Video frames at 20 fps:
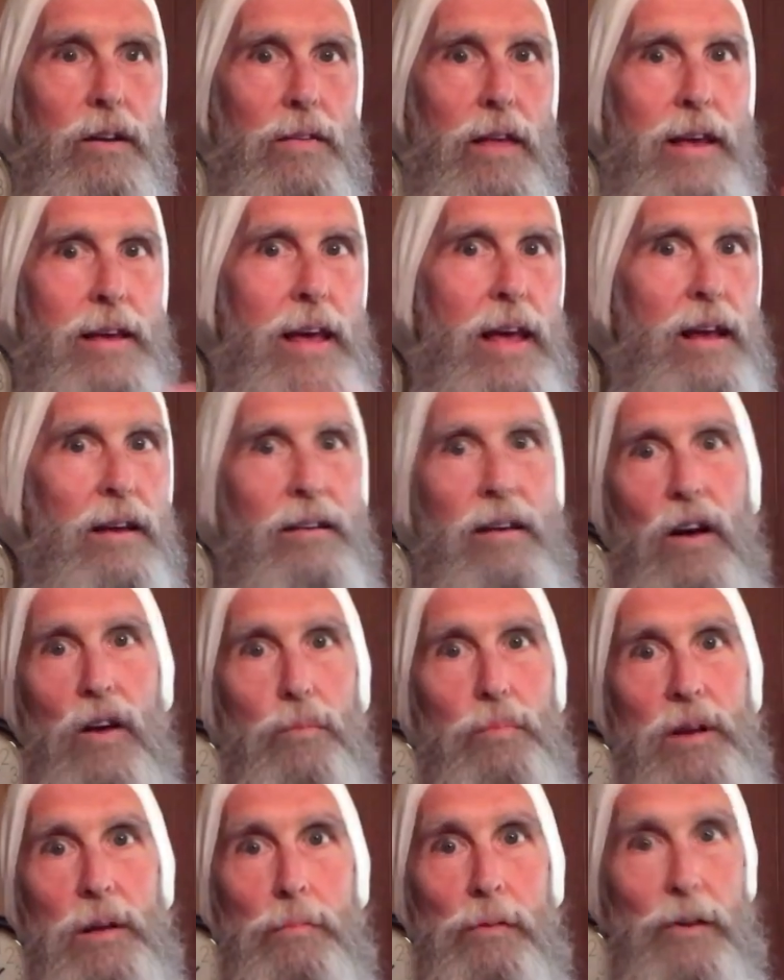They can't tell
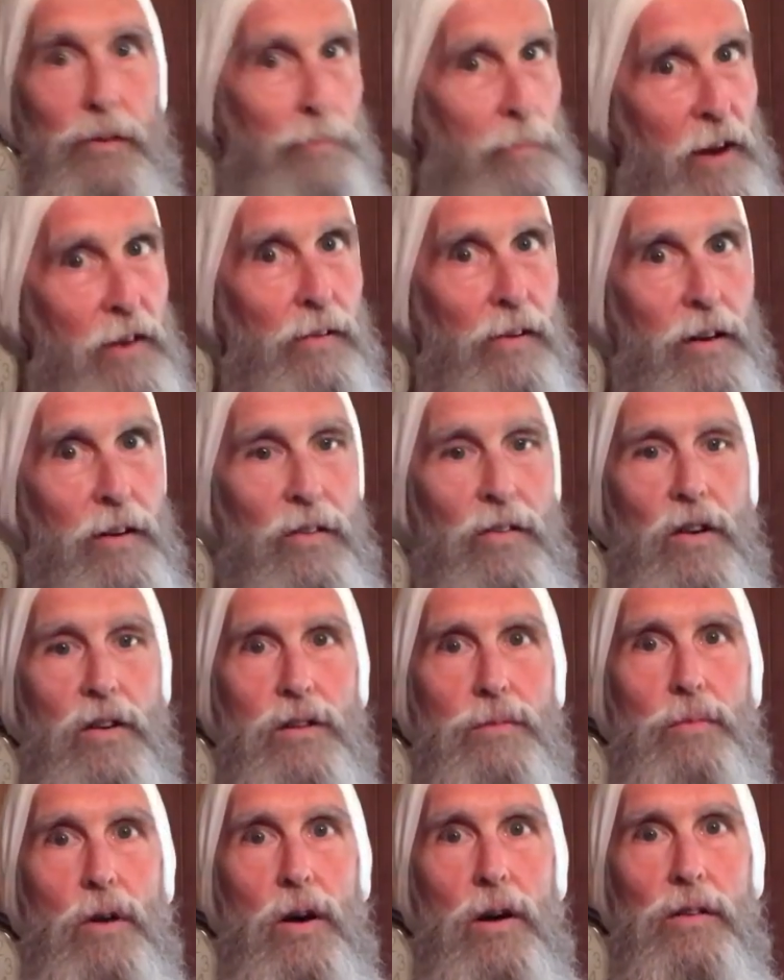people, especially in
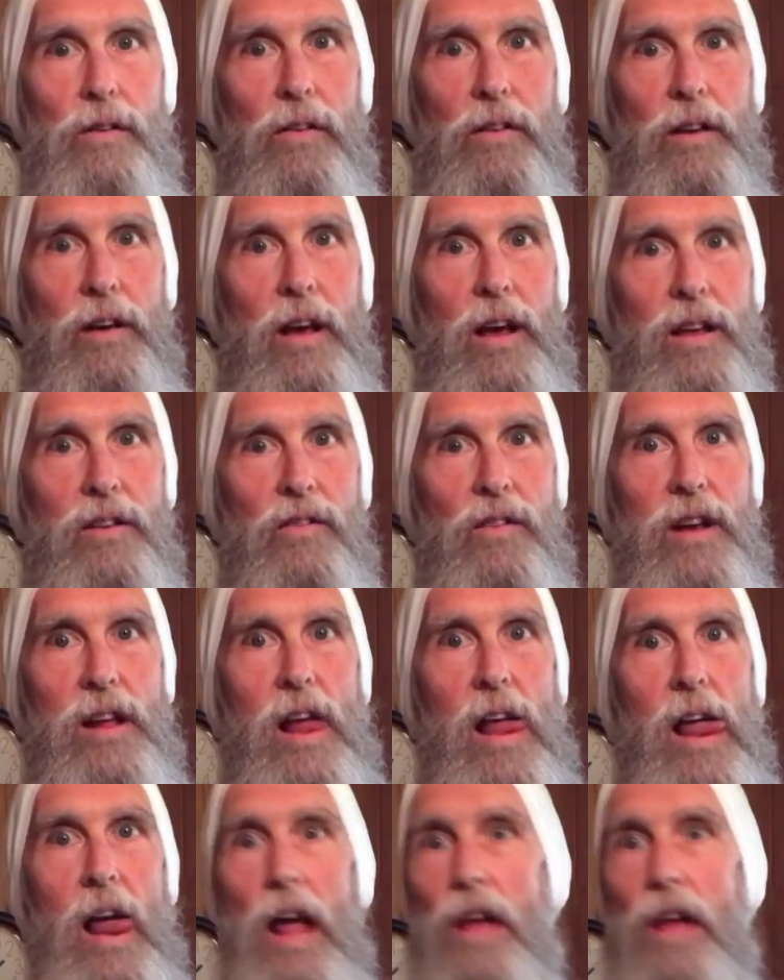certain parts of the country.